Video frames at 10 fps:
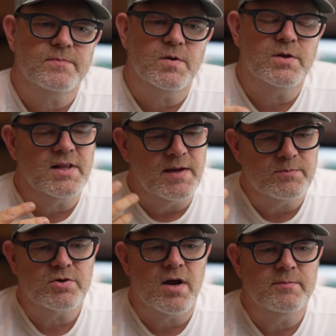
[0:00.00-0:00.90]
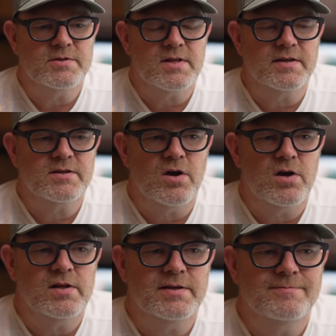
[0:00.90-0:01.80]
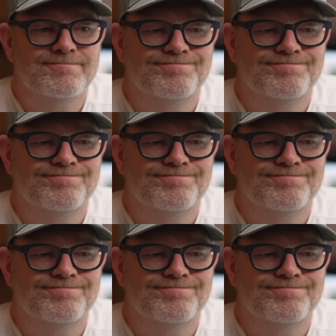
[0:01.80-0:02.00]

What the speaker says: or the claims tribe, as I like to call it,